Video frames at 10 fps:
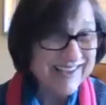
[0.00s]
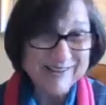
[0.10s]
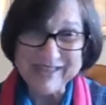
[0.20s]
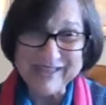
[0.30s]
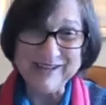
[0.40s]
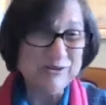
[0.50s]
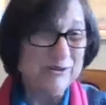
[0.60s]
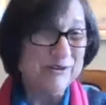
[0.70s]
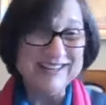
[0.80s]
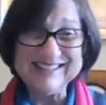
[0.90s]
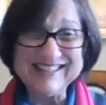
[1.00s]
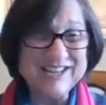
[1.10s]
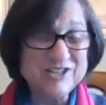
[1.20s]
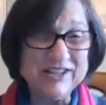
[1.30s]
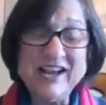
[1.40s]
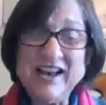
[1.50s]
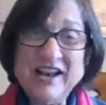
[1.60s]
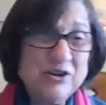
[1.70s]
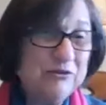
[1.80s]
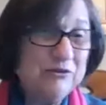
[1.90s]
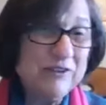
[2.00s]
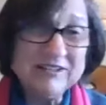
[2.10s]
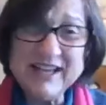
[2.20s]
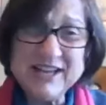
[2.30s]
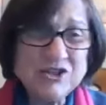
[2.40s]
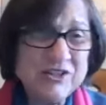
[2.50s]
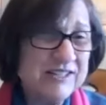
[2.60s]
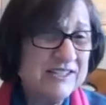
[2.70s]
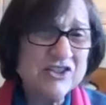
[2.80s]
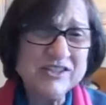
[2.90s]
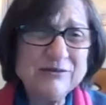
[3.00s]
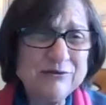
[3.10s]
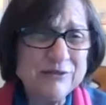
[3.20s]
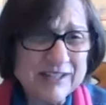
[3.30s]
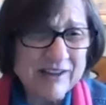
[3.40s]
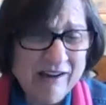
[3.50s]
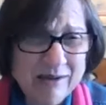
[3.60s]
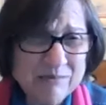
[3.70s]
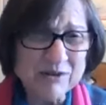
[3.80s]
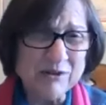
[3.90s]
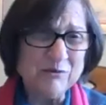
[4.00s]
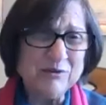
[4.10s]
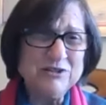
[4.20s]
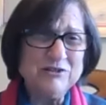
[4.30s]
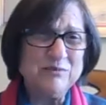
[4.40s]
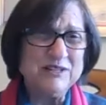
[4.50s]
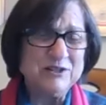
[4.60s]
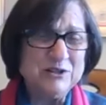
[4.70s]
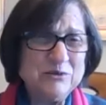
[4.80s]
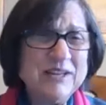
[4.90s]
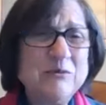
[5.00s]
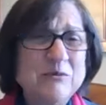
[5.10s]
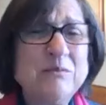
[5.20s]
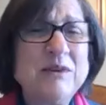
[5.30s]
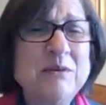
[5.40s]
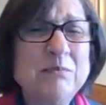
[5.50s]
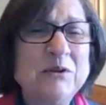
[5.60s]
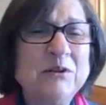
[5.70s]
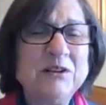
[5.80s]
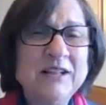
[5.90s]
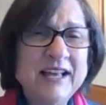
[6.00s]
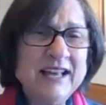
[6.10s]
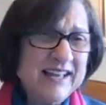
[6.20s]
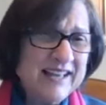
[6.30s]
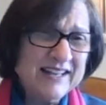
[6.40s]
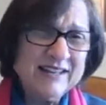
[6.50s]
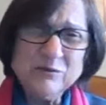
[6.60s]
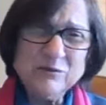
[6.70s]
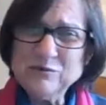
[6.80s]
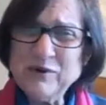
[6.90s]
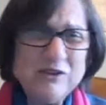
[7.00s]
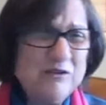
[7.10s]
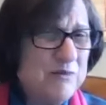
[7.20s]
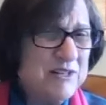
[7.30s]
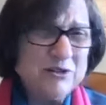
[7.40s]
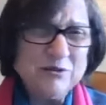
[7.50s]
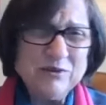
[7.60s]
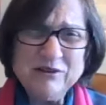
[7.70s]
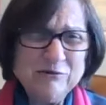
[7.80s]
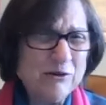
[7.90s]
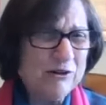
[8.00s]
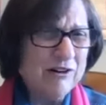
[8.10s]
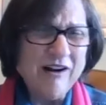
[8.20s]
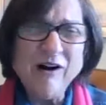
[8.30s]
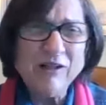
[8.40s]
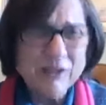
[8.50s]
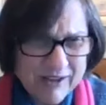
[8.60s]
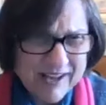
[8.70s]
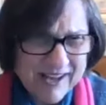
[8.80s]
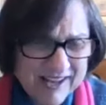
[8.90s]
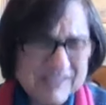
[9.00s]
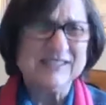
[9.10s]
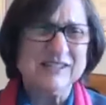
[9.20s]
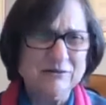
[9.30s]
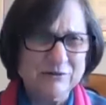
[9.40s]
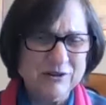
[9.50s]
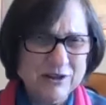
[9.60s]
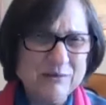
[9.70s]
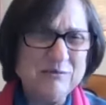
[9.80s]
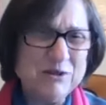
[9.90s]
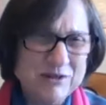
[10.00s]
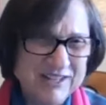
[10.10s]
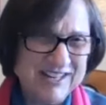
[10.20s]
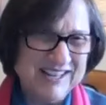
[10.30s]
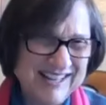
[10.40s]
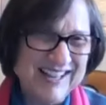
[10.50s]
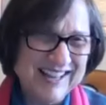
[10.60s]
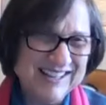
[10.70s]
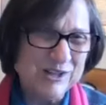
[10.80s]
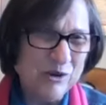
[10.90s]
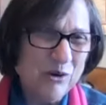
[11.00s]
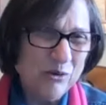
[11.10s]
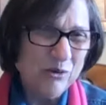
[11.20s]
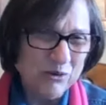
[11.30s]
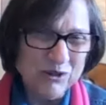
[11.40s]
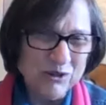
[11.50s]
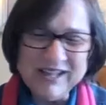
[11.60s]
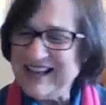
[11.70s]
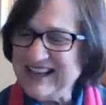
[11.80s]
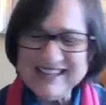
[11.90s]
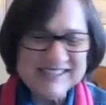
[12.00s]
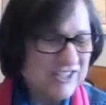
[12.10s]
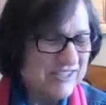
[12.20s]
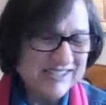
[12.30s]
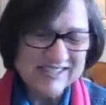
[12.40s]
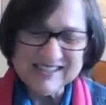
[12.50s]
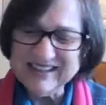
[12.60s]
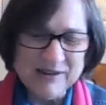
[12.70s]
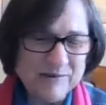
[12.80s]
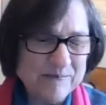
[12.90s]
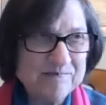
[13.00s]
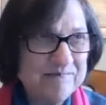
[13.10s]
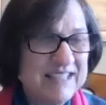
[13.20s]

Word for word: out that organization. Your foundation is just phenomenal, what you've been doing with people and what you've been doing for all of us, for the community as a whole is just um,